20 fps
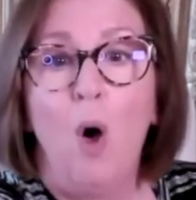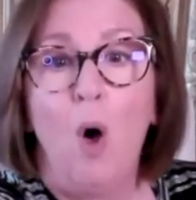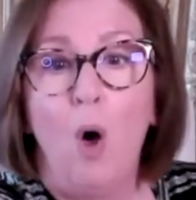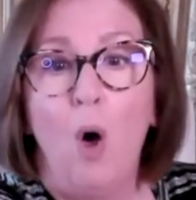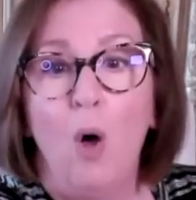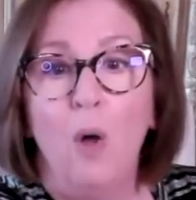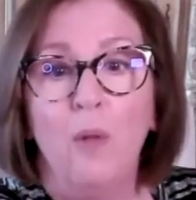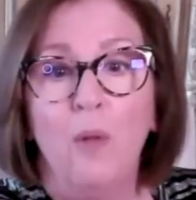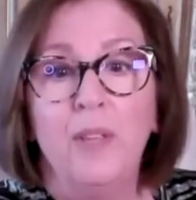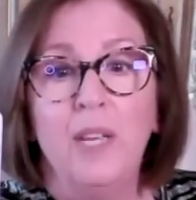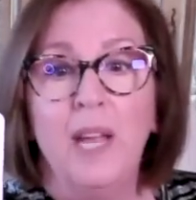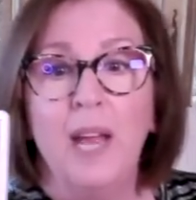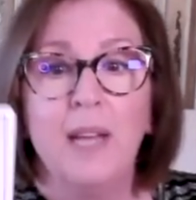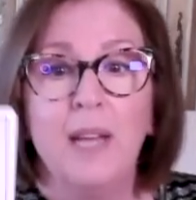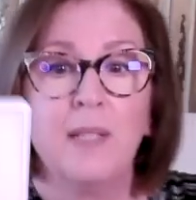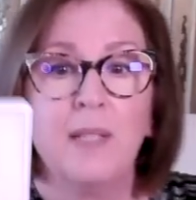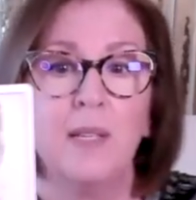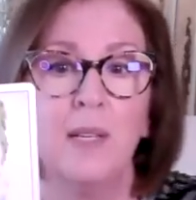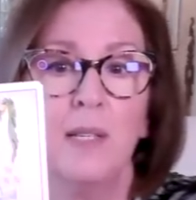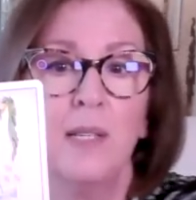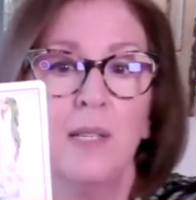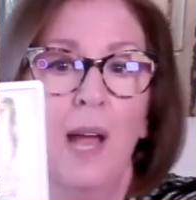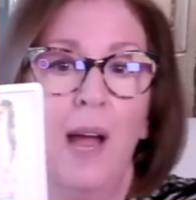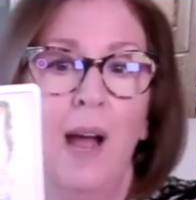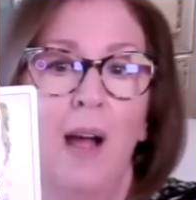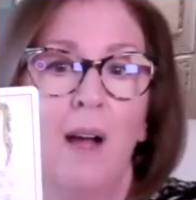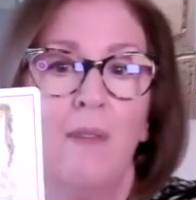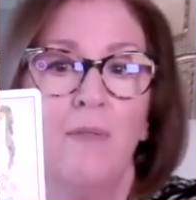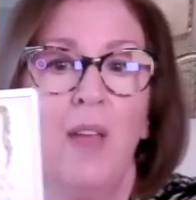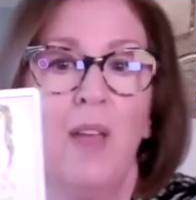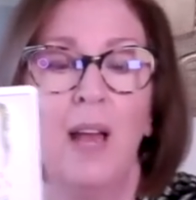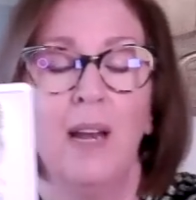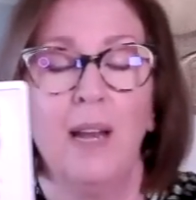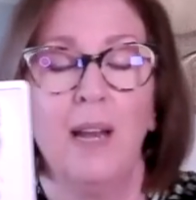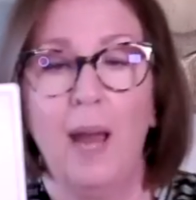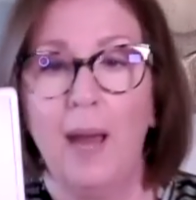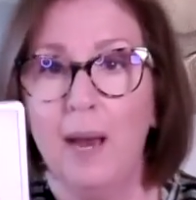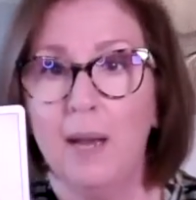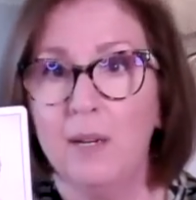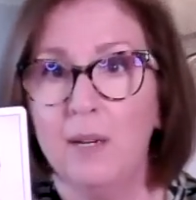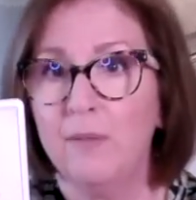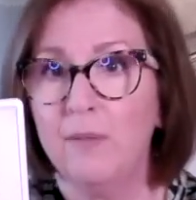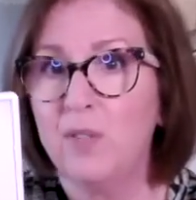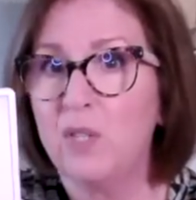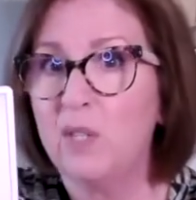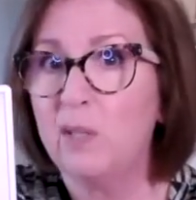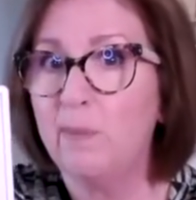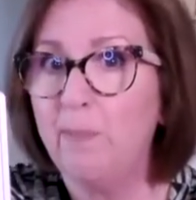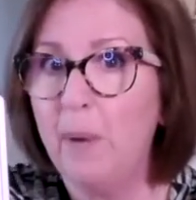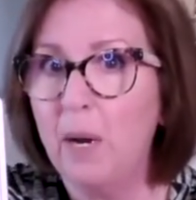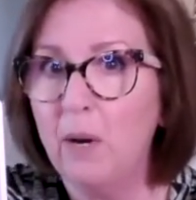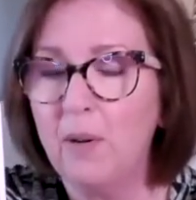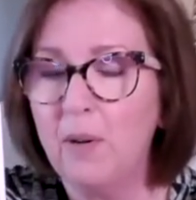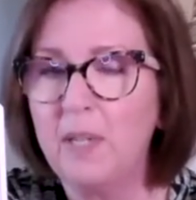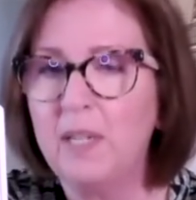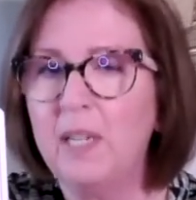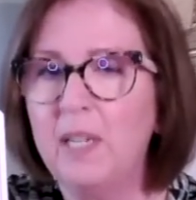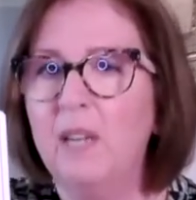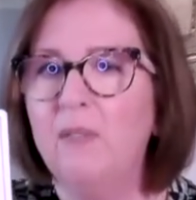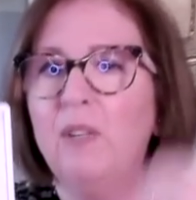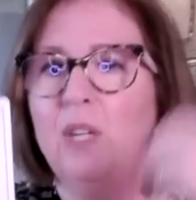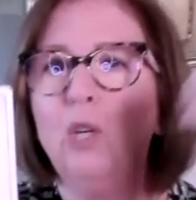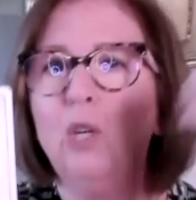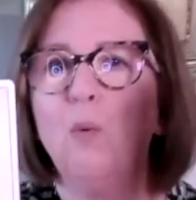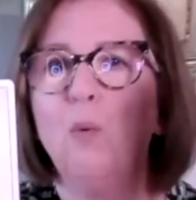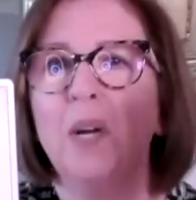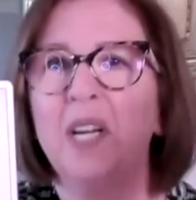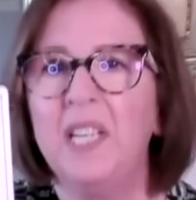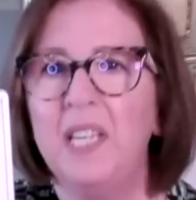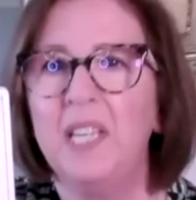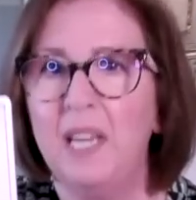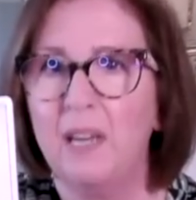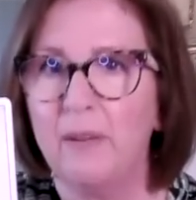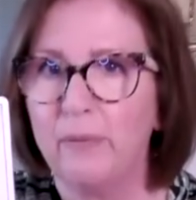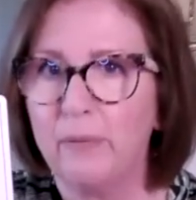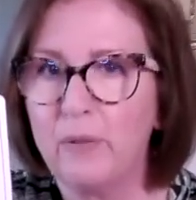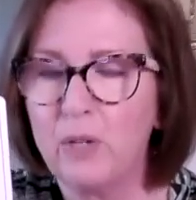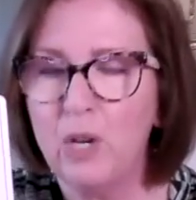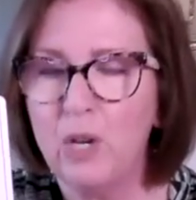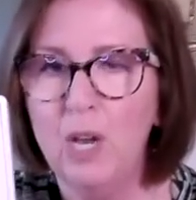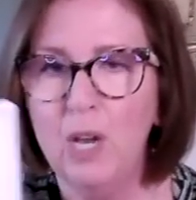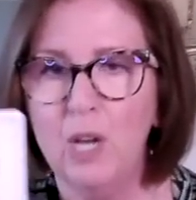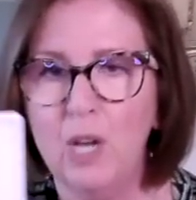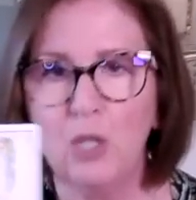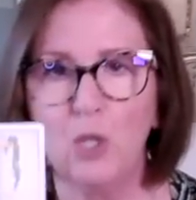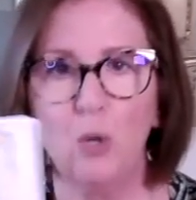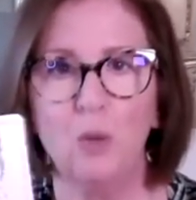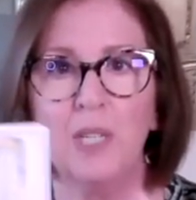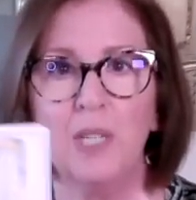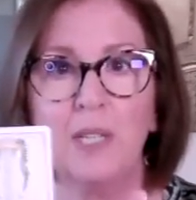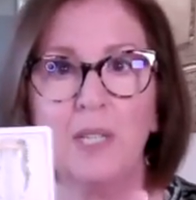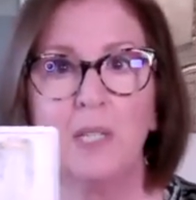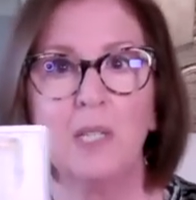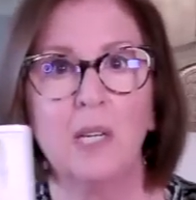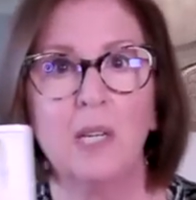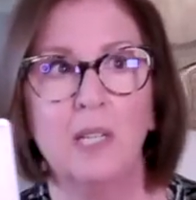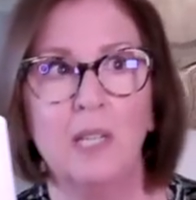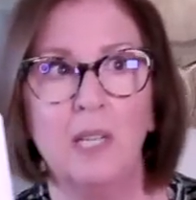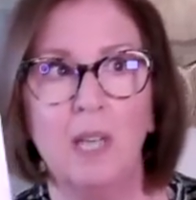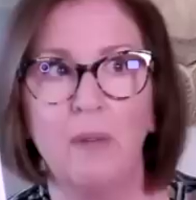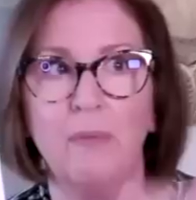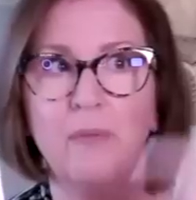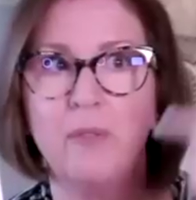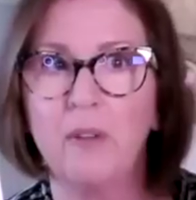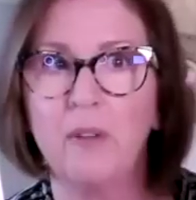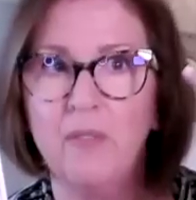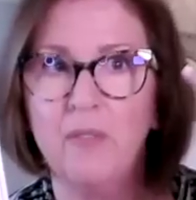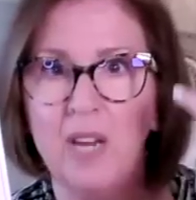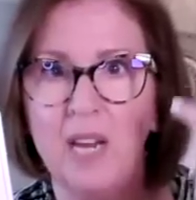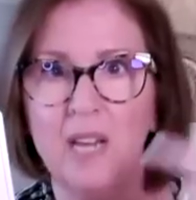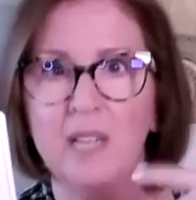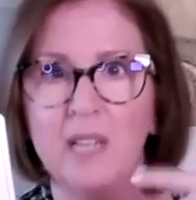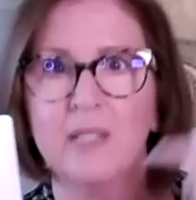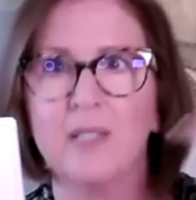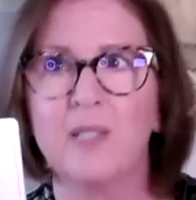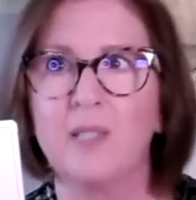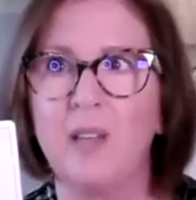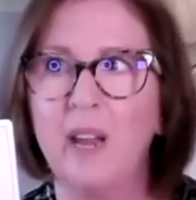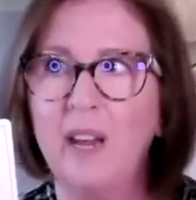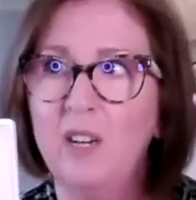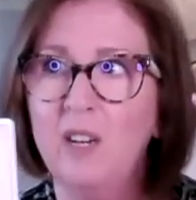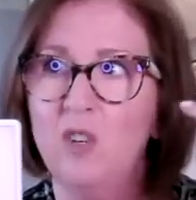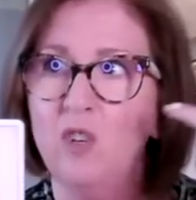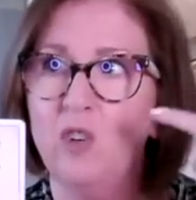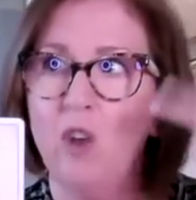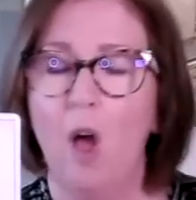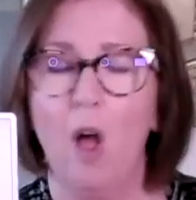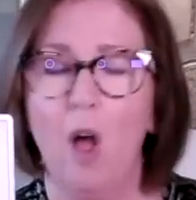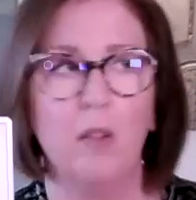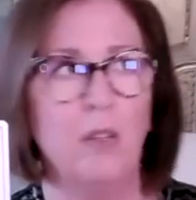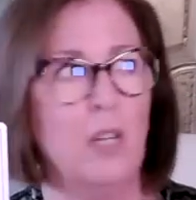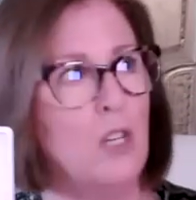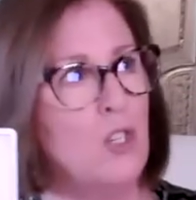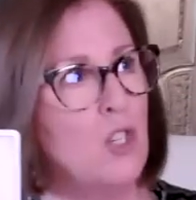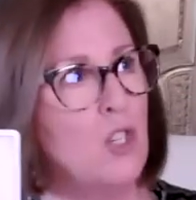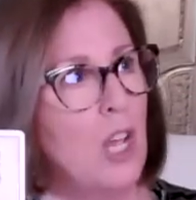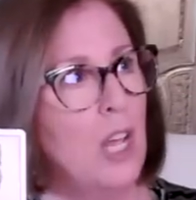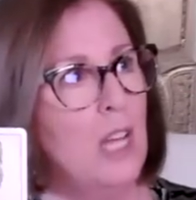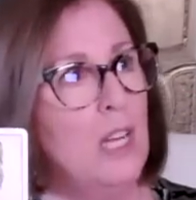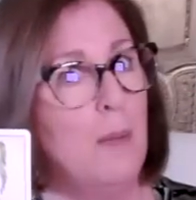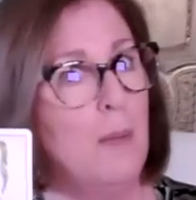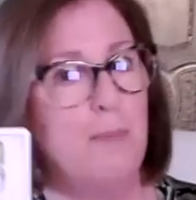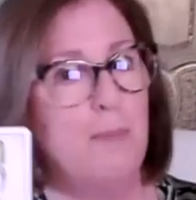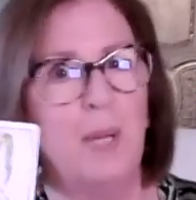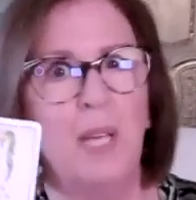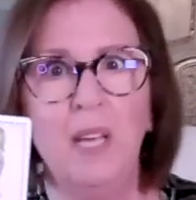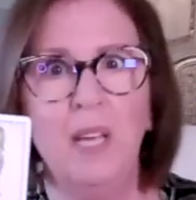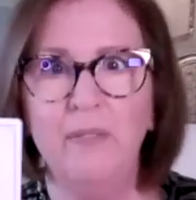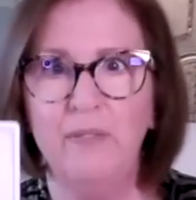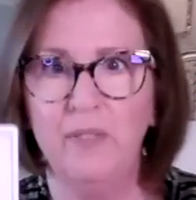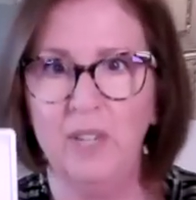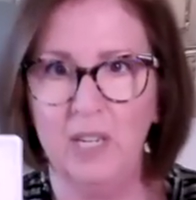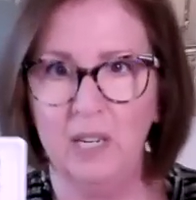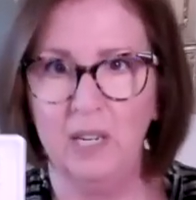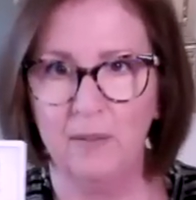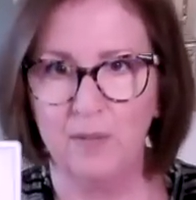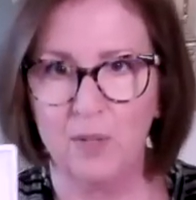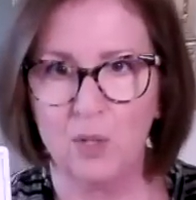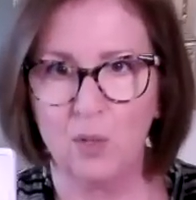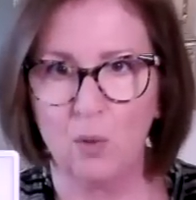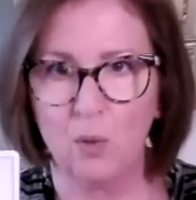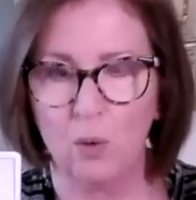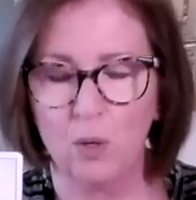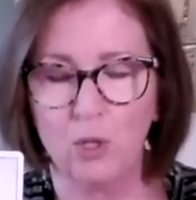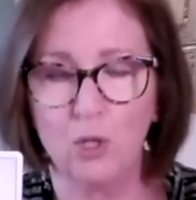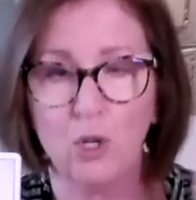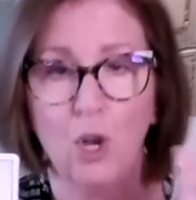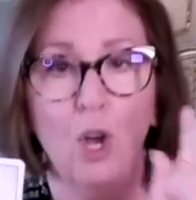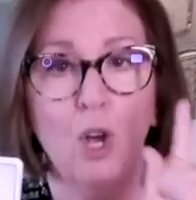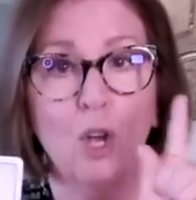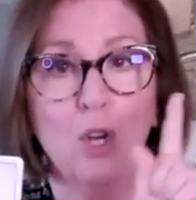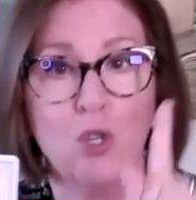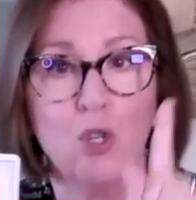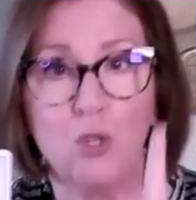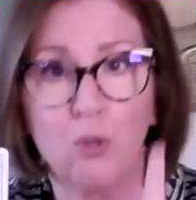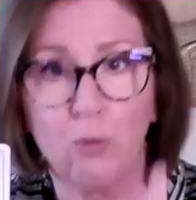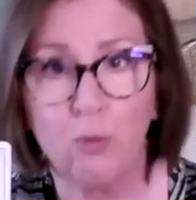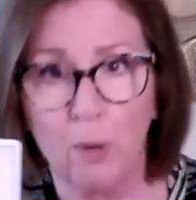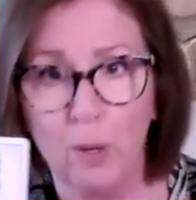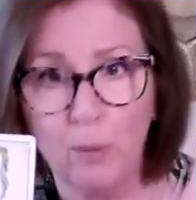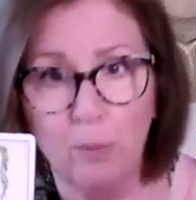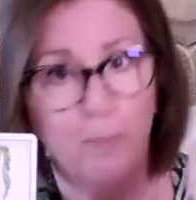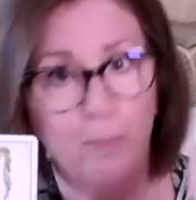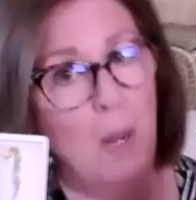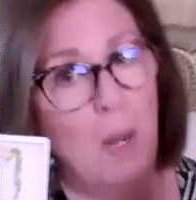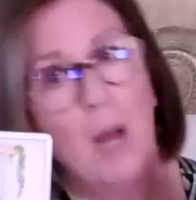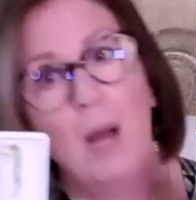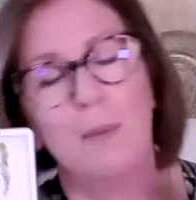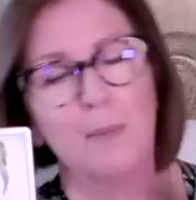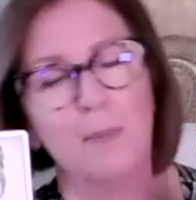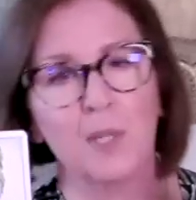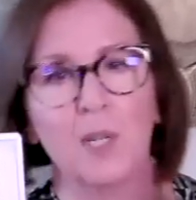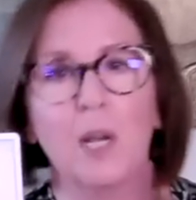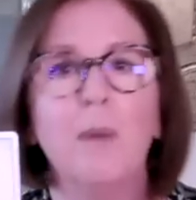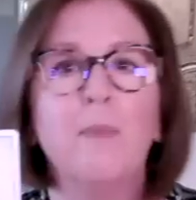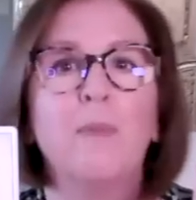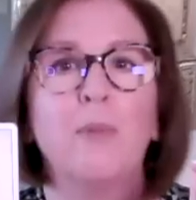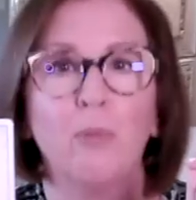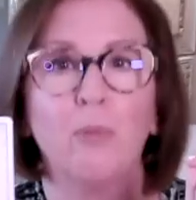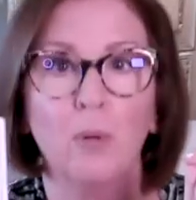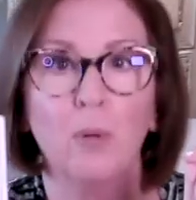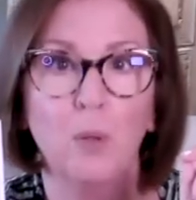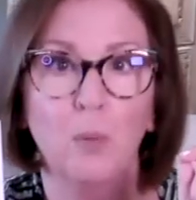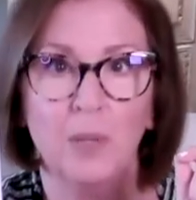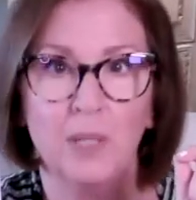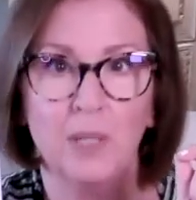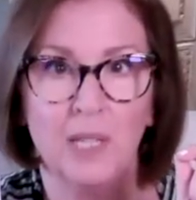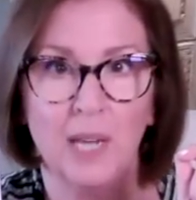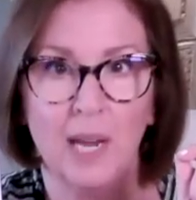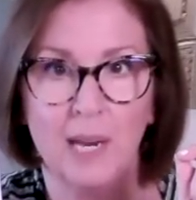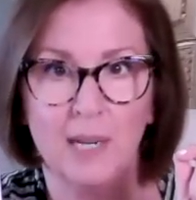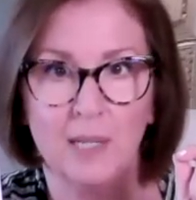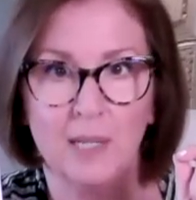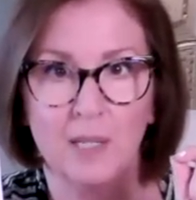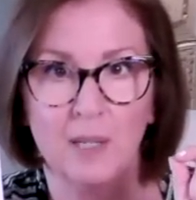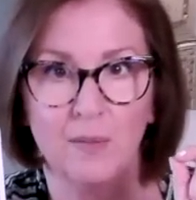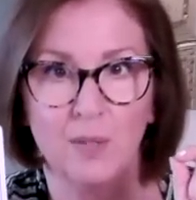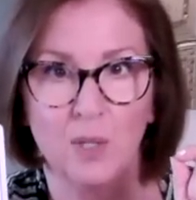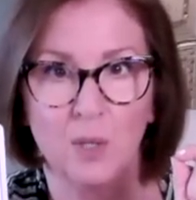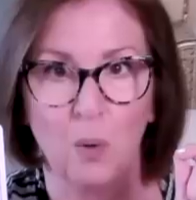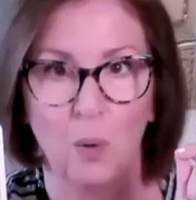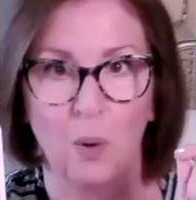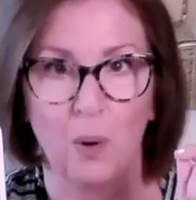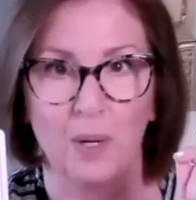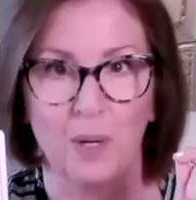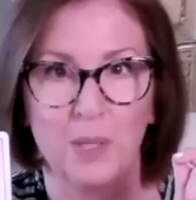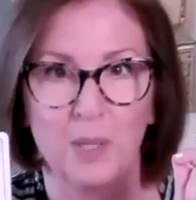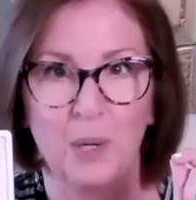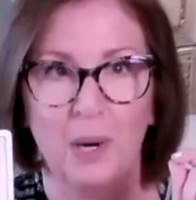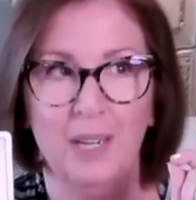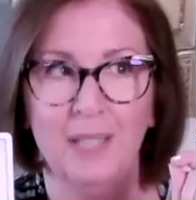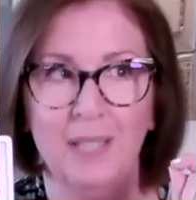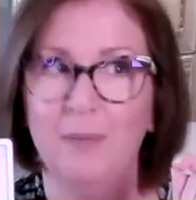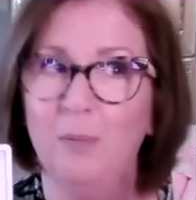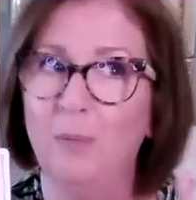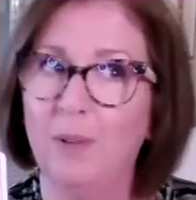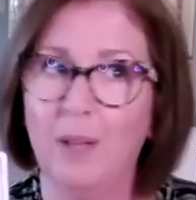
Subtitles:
All the aces have that hand of spirit giving you a gift. So this is a gift of insight, knowledge, an epiphany of sorts. Truth bombs come through with the Ace of Swords, right?